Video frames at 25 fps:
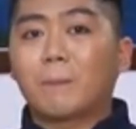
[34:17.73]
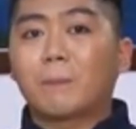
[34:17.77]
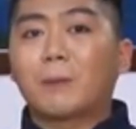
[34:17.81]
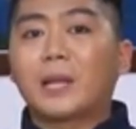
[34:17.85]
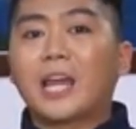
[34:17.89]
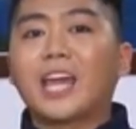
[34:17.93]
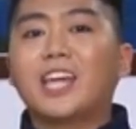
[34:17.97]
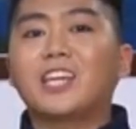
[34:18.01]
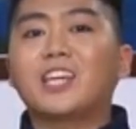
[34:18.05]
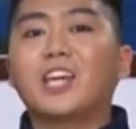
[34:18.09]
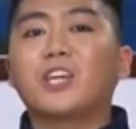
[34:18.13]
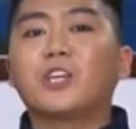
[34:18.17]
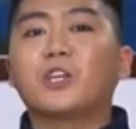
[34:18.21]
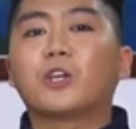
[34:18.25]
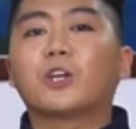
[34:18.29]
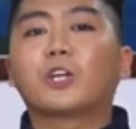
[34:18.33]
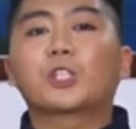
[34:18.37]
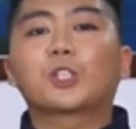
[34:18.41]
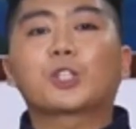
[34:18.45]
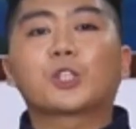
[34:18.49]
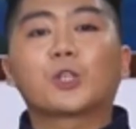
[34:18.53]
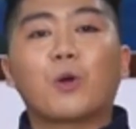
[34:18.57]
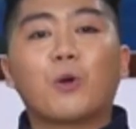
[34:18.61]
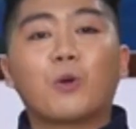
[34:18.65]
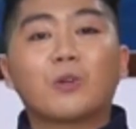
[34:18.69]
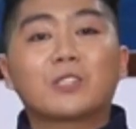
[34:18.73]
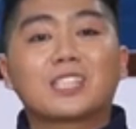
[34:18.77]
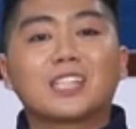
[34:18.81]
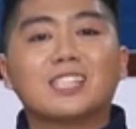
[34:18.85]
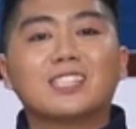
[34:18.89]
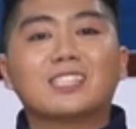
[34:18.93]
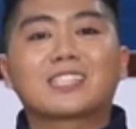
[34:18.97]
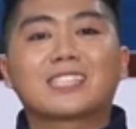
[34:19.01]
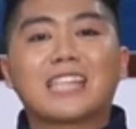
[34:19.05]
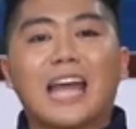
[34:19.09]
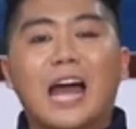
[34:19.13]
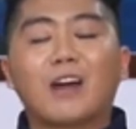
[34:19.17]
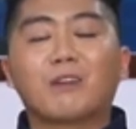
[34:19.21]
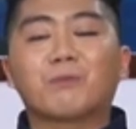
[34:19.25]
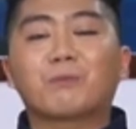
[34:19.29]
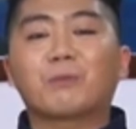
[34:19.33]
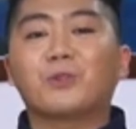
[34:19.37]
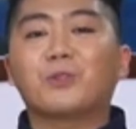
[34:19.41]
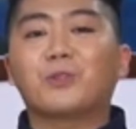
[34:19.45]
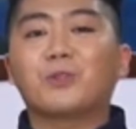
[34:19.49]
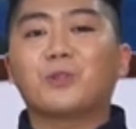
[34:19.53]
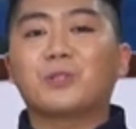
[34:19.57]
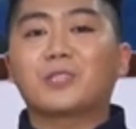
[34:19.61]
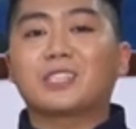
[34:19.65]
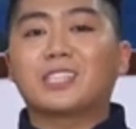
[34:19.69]
playing your chosen
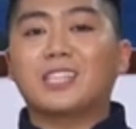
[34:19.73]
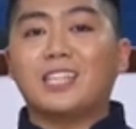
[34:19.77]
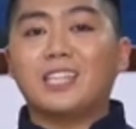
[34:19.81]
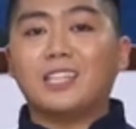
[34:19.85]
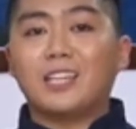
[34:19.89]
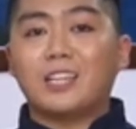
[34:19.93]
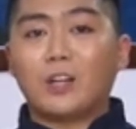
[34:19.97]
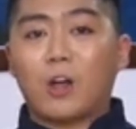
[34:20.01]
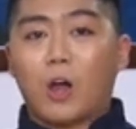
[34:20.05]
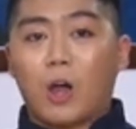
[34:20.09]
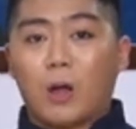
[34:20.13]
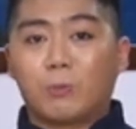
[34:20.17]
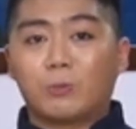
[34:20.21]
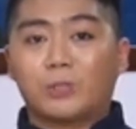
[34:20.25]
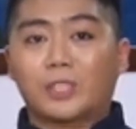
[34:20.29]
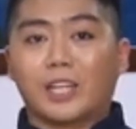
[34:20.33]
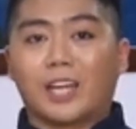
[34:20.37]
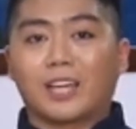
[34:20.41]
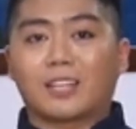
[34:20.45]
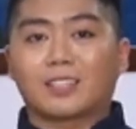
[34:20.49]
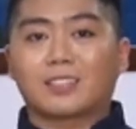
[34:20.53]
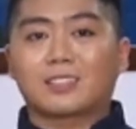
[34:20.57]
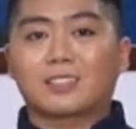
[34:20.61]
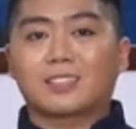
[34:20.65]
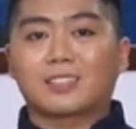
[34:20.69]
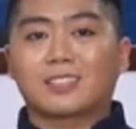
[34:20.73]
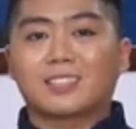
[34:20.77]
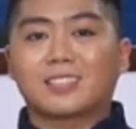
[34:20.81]
sound-producing object.